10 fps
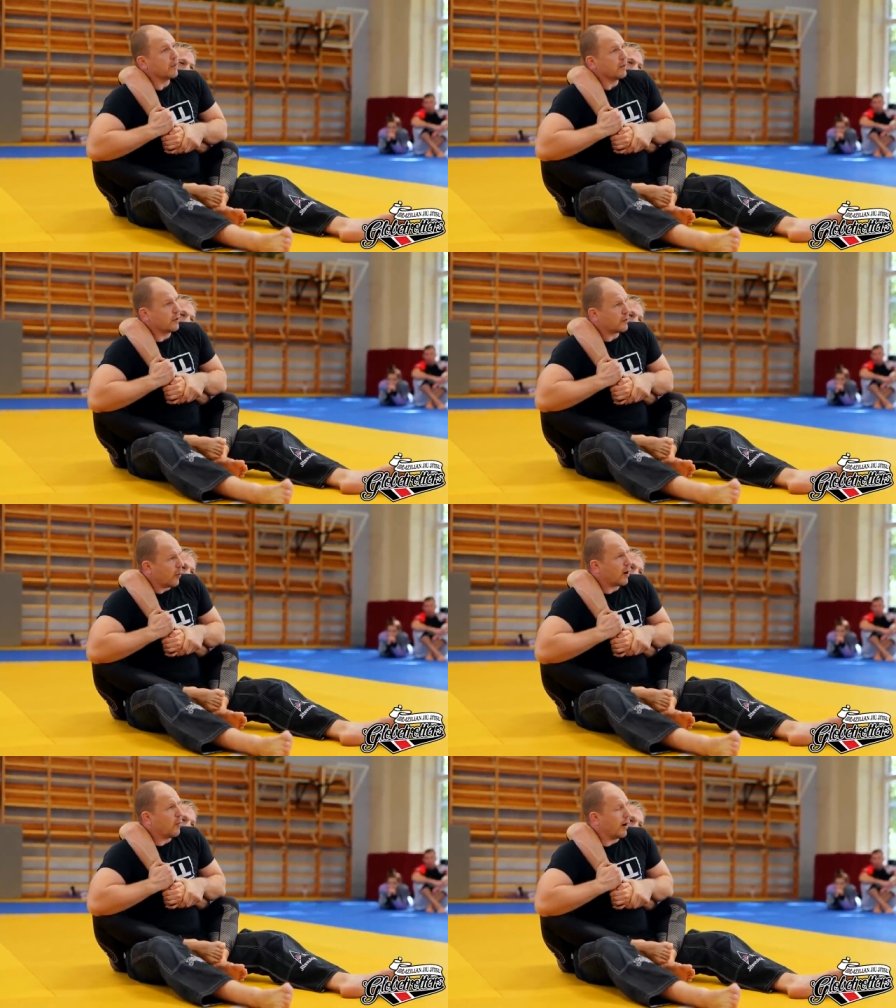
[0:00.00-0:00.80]
just
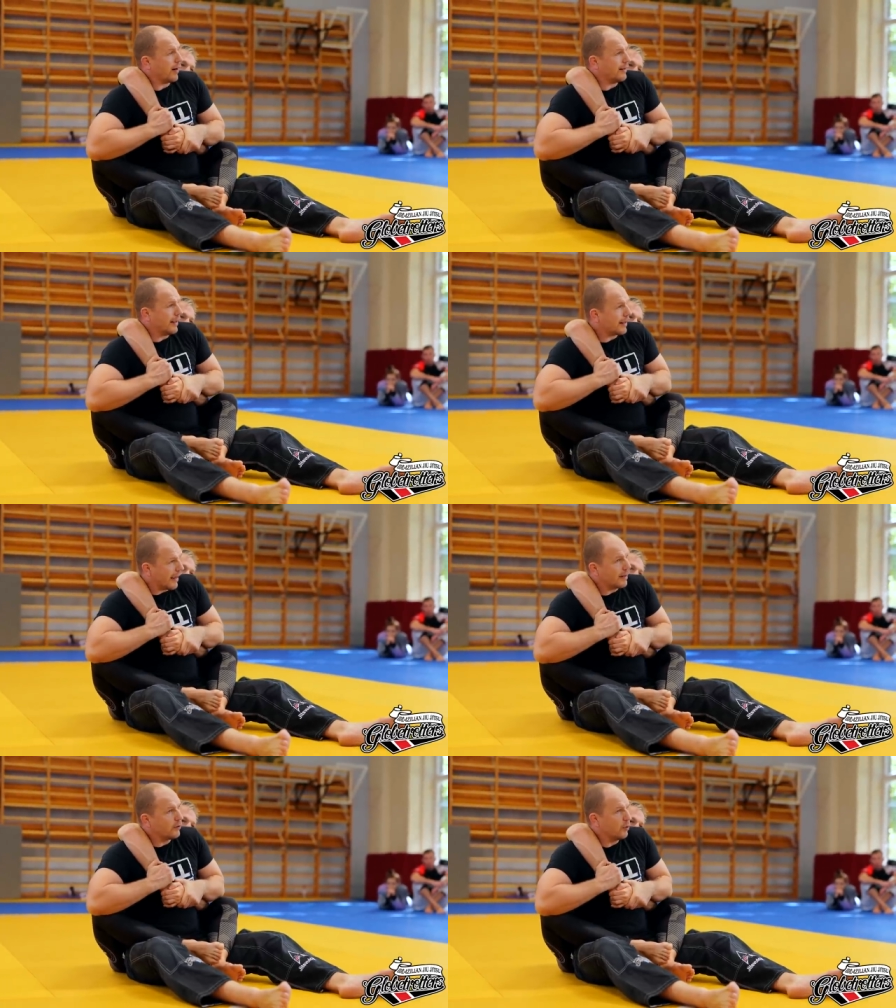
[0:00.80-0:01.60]
one-on-one, and they
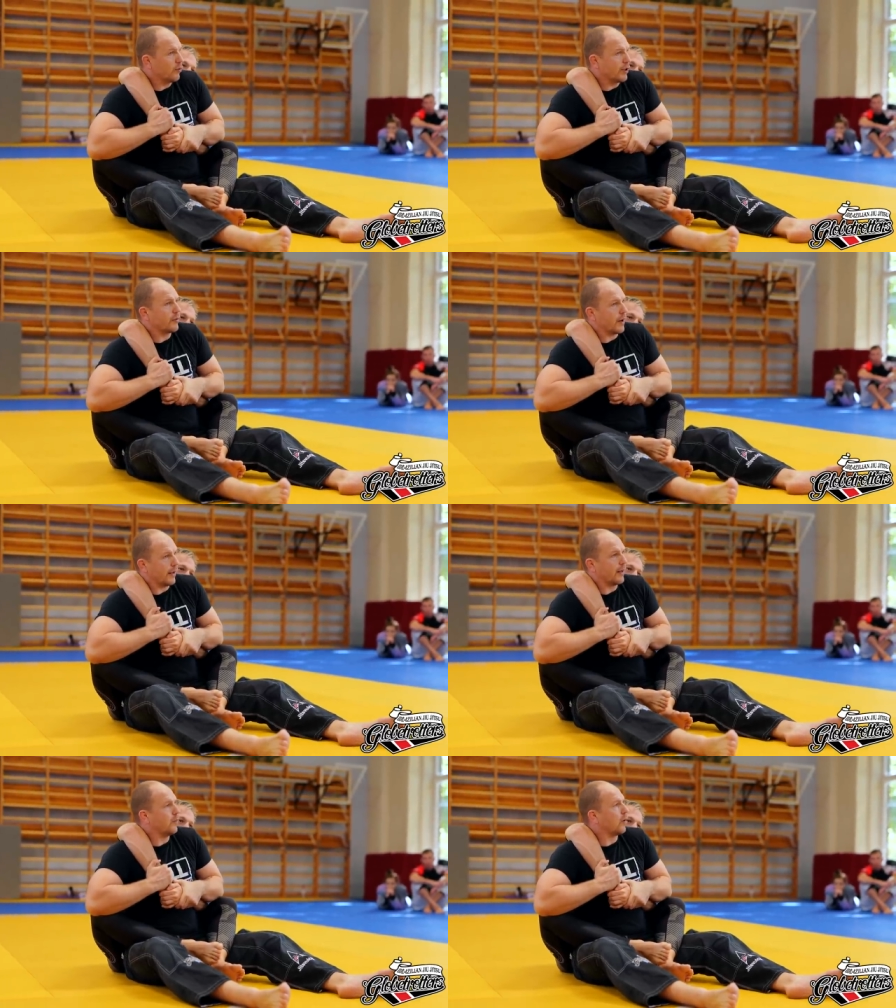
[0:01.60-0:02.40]
can't do wrist
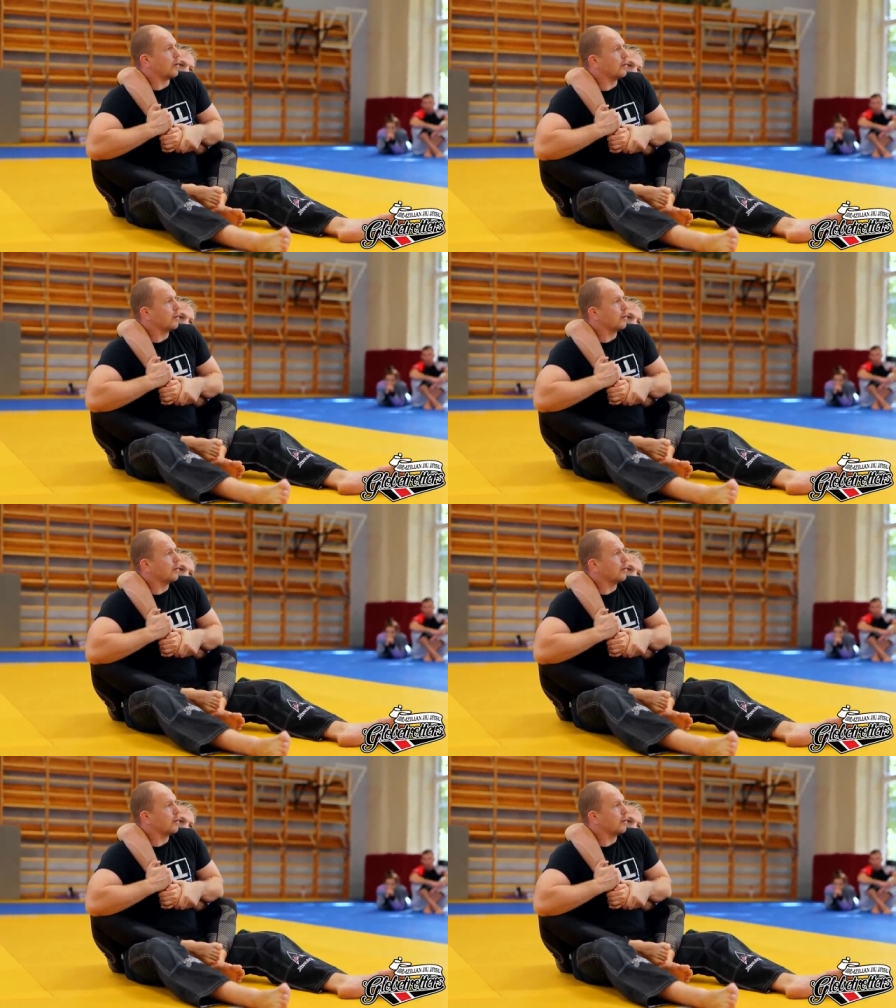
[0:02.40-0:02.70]
fighting anymore.